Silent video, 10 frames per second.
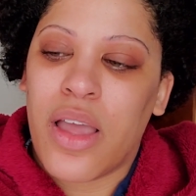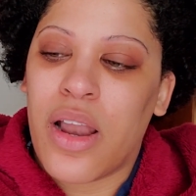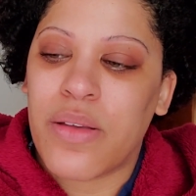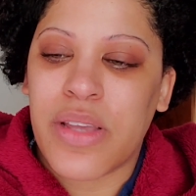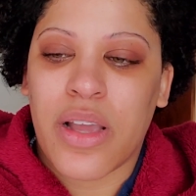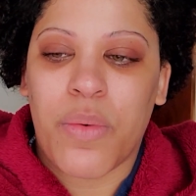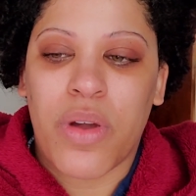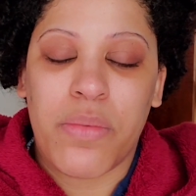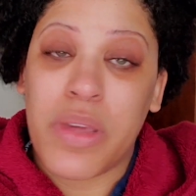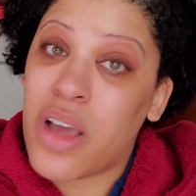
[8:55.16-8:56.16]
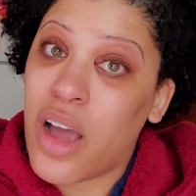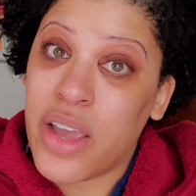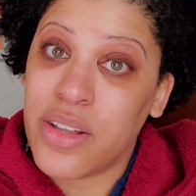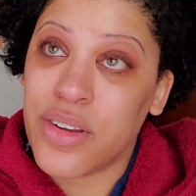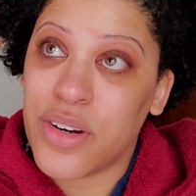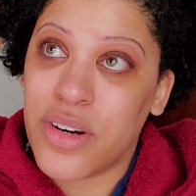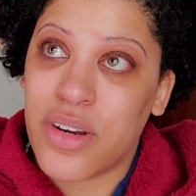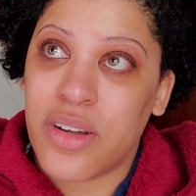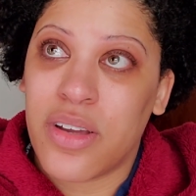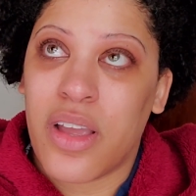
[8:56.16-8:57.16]
And I was like, I want to be kinder
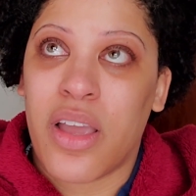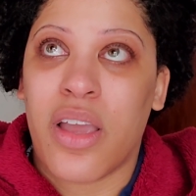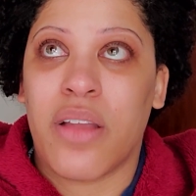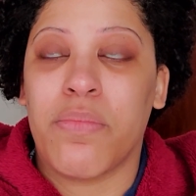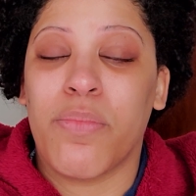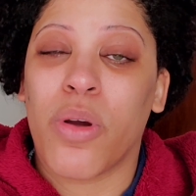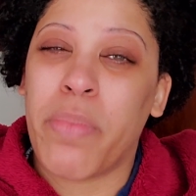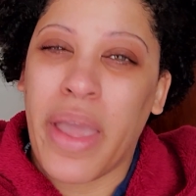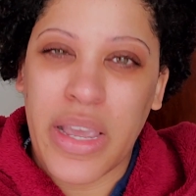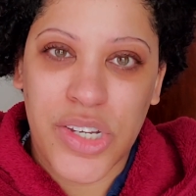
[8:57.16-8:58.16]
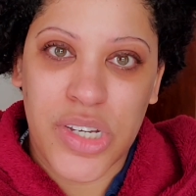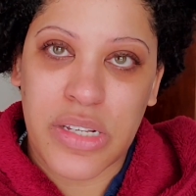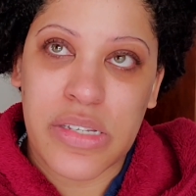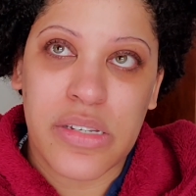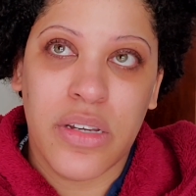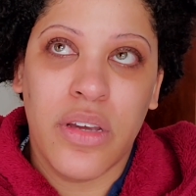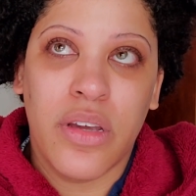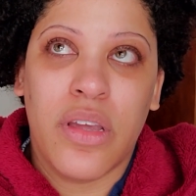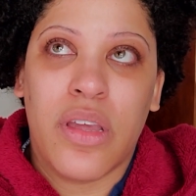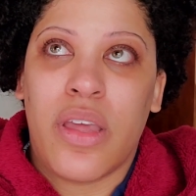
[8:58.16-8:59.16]
and more patient.
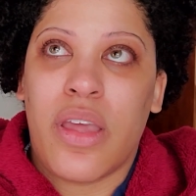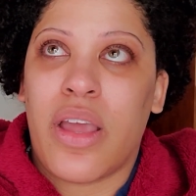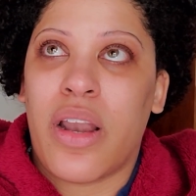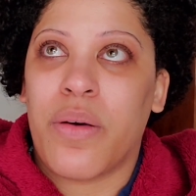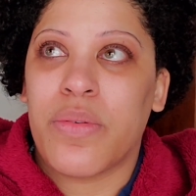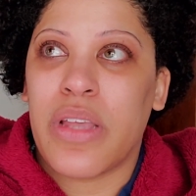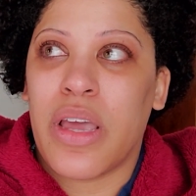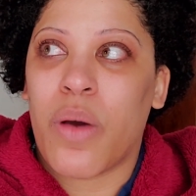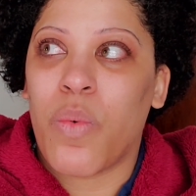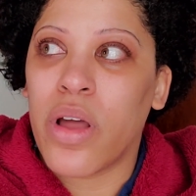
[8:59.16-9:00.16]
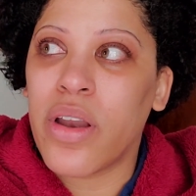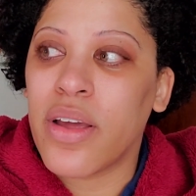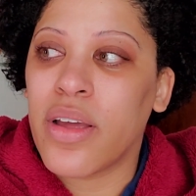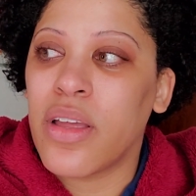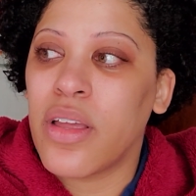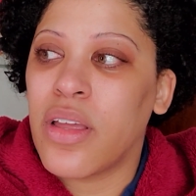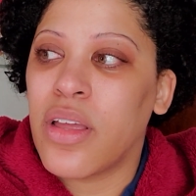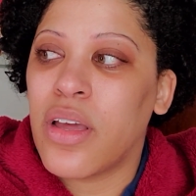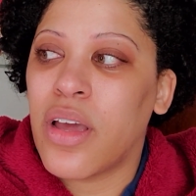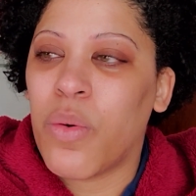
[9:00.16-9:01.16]
And I was like, I want
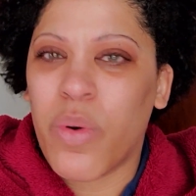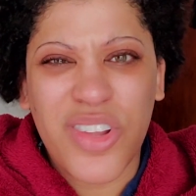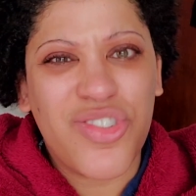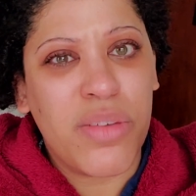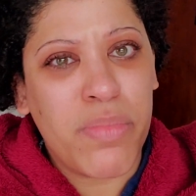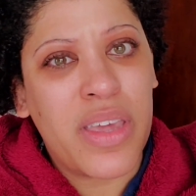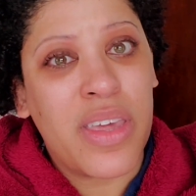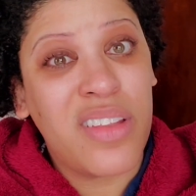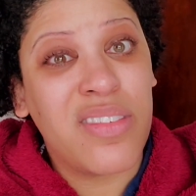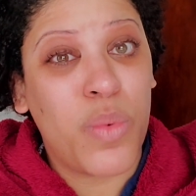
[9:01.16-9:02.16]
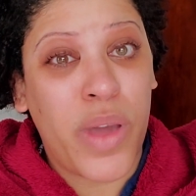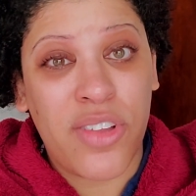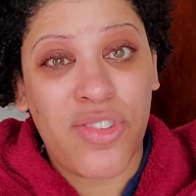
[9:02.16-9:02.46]
to treat my kids the way I